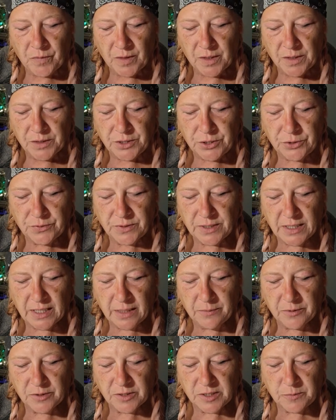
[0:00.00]
2
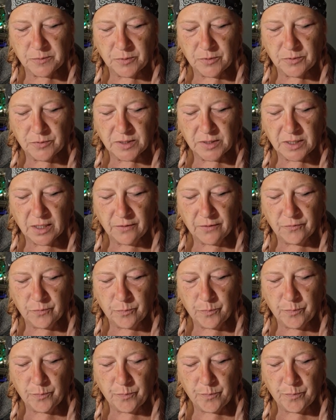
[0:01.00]
tablespoons of
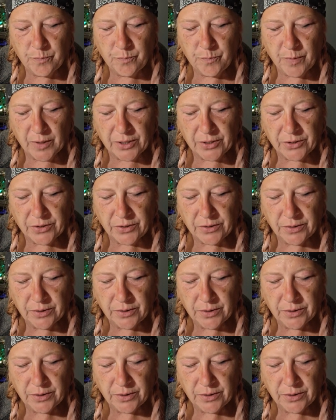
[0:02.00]
butter.